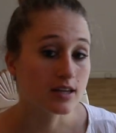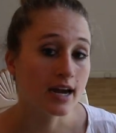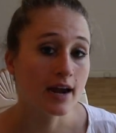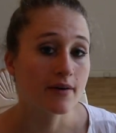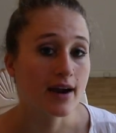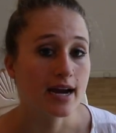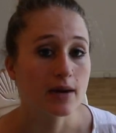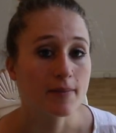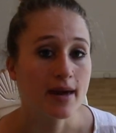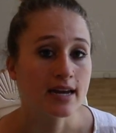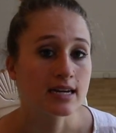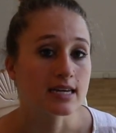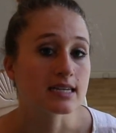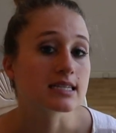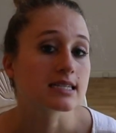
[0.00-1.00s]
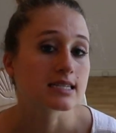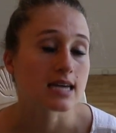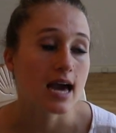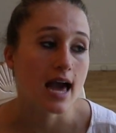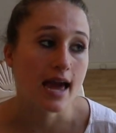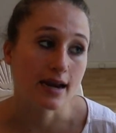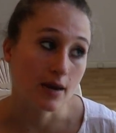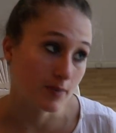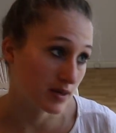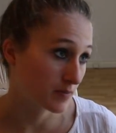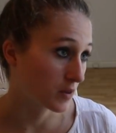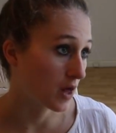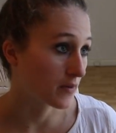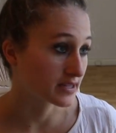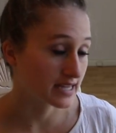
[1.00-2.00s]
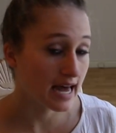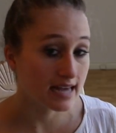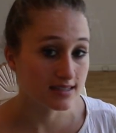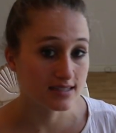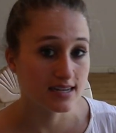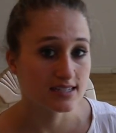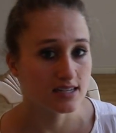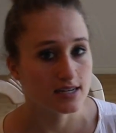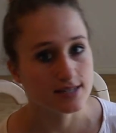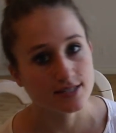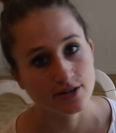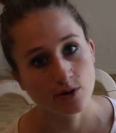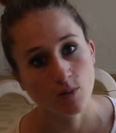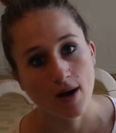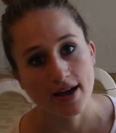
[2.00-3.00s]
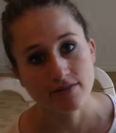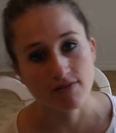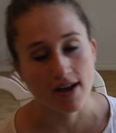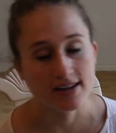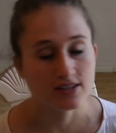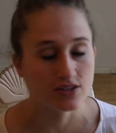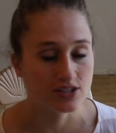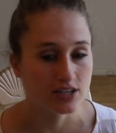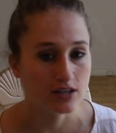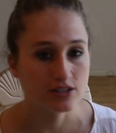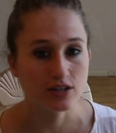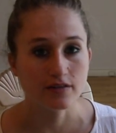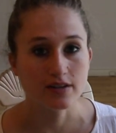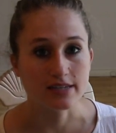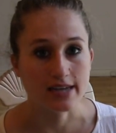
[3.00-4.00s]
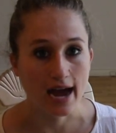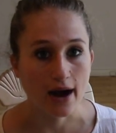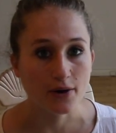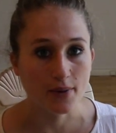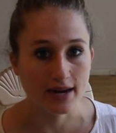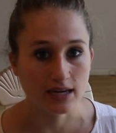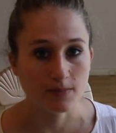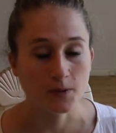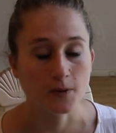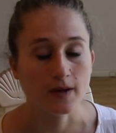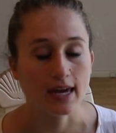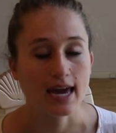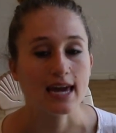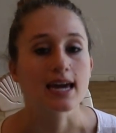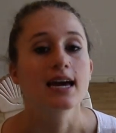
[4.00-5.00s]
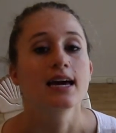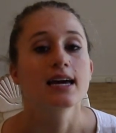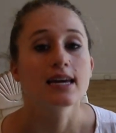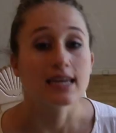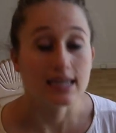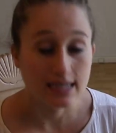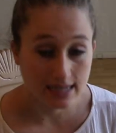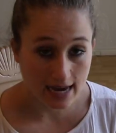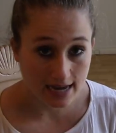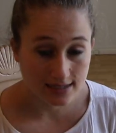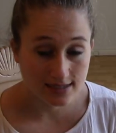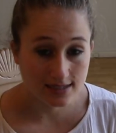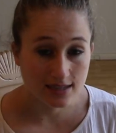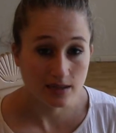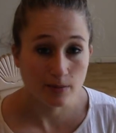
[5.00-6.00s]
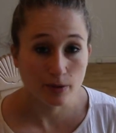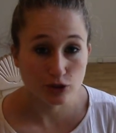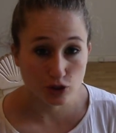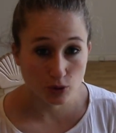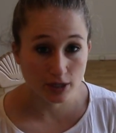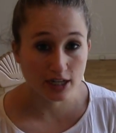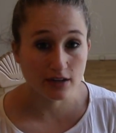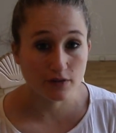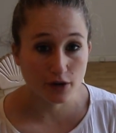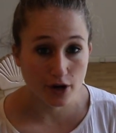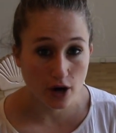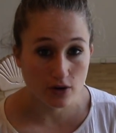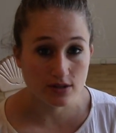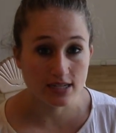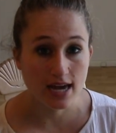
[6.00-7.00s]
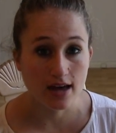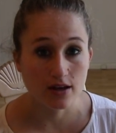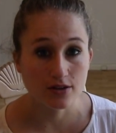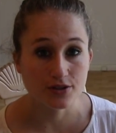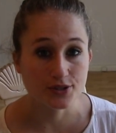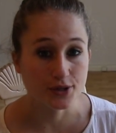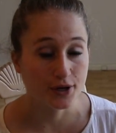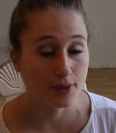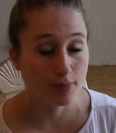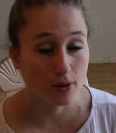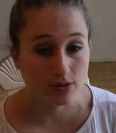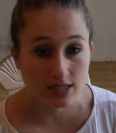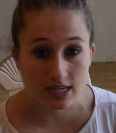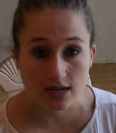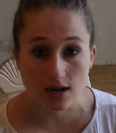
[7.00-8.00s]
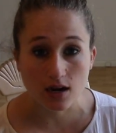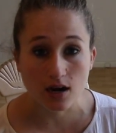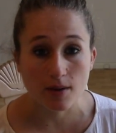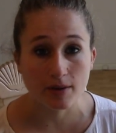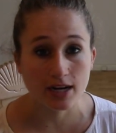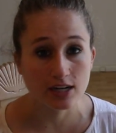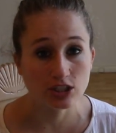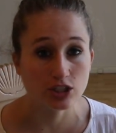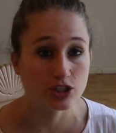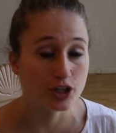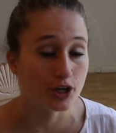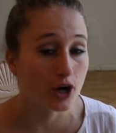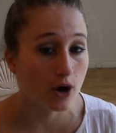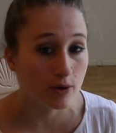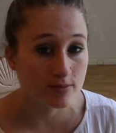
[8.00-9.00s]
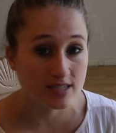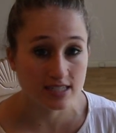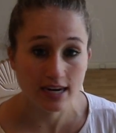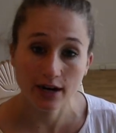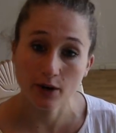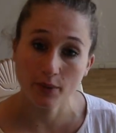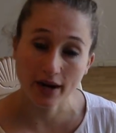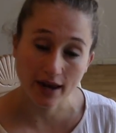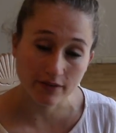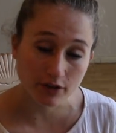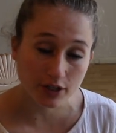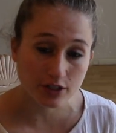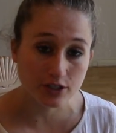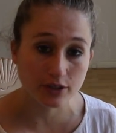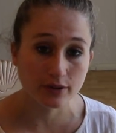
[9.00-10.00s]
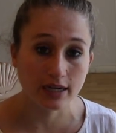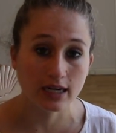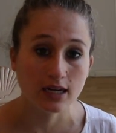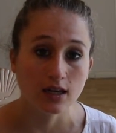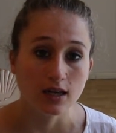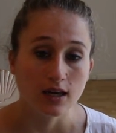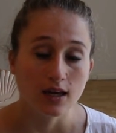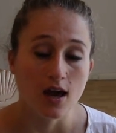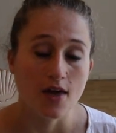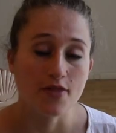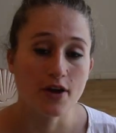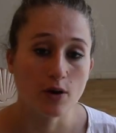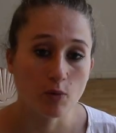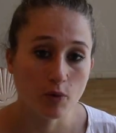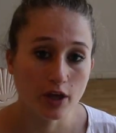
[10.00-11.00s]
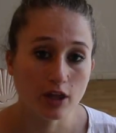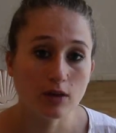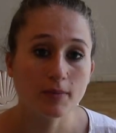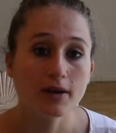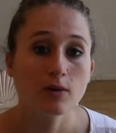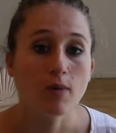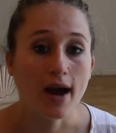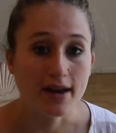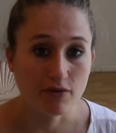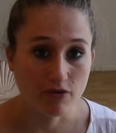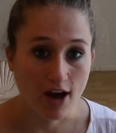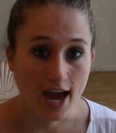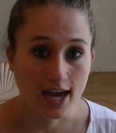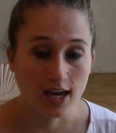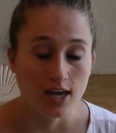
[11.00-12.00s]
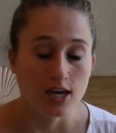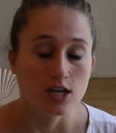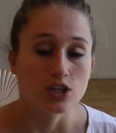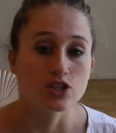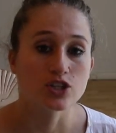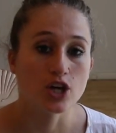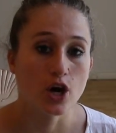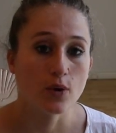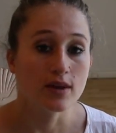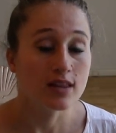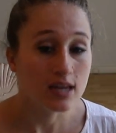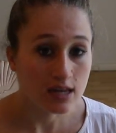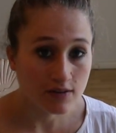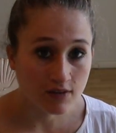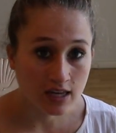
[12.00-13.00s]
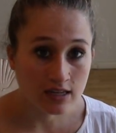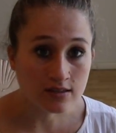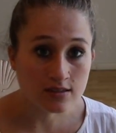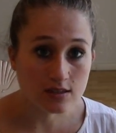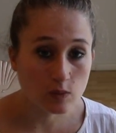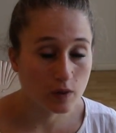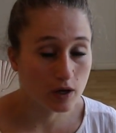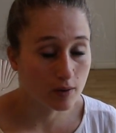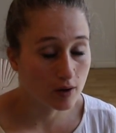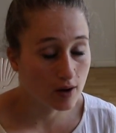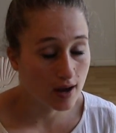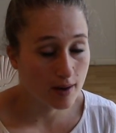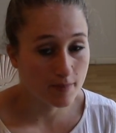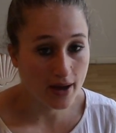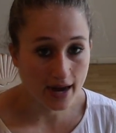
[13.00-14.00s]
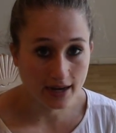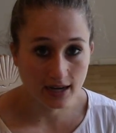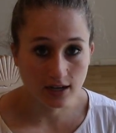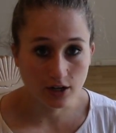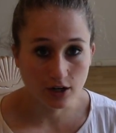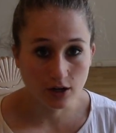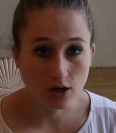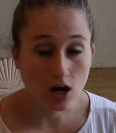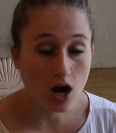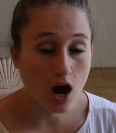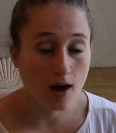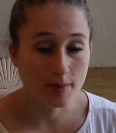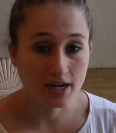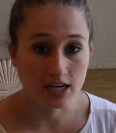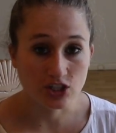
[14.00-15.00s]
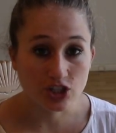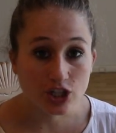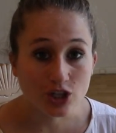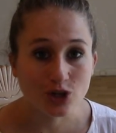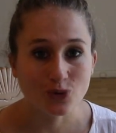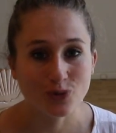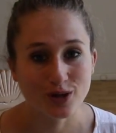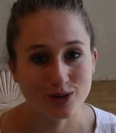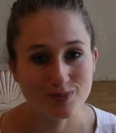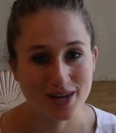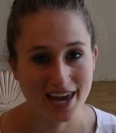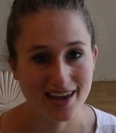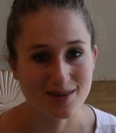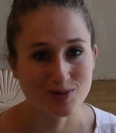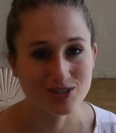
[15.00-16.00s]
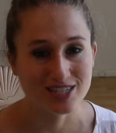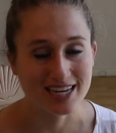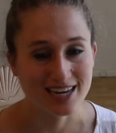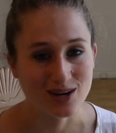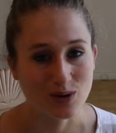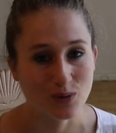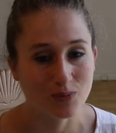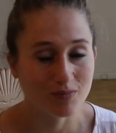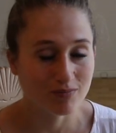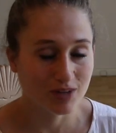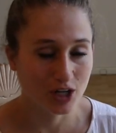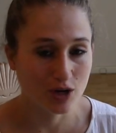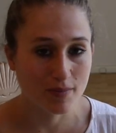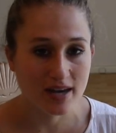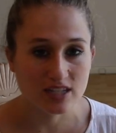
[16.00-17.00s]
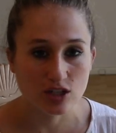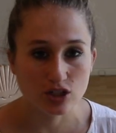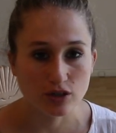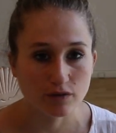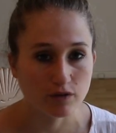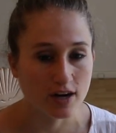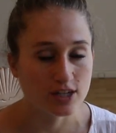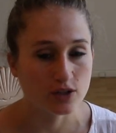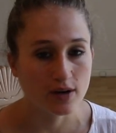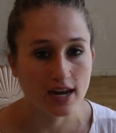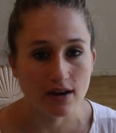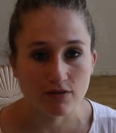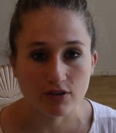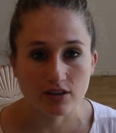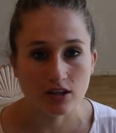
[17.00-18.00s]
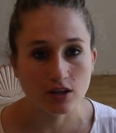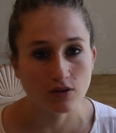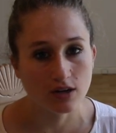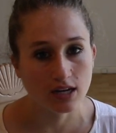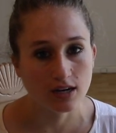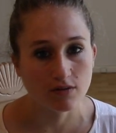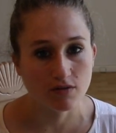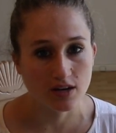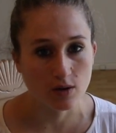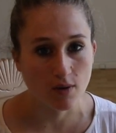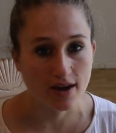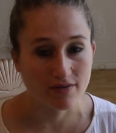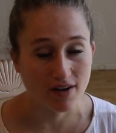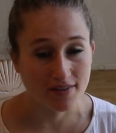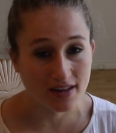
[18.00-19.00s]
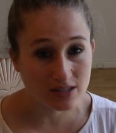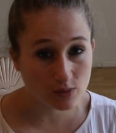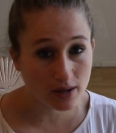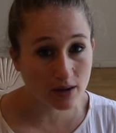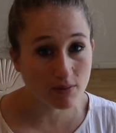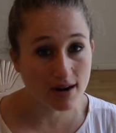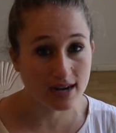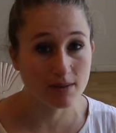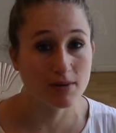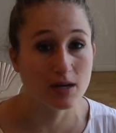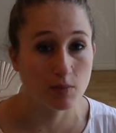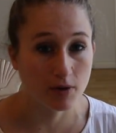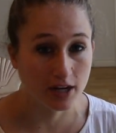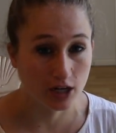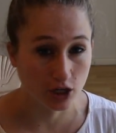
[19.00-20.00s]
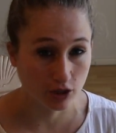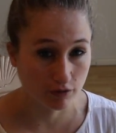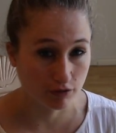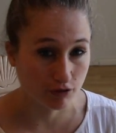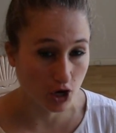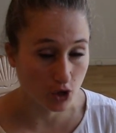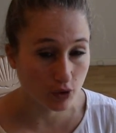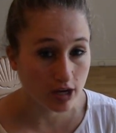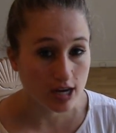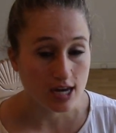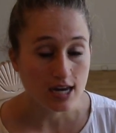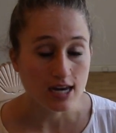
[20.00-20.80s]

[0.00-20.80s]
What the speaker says: thing I recommend is, and that people always ask this, is there Wi-Fi, is there cell service, how do I communicate? Yes, in the majority of your hotels or your boutique accommodations or your homestay or whatever you're doing, there will be Wi-Fi. So in the evenings, when you're back at your accommodation, you will be able to, message your friend, do everything you need via Wi-Fi. That's why I recommend bringing your phone,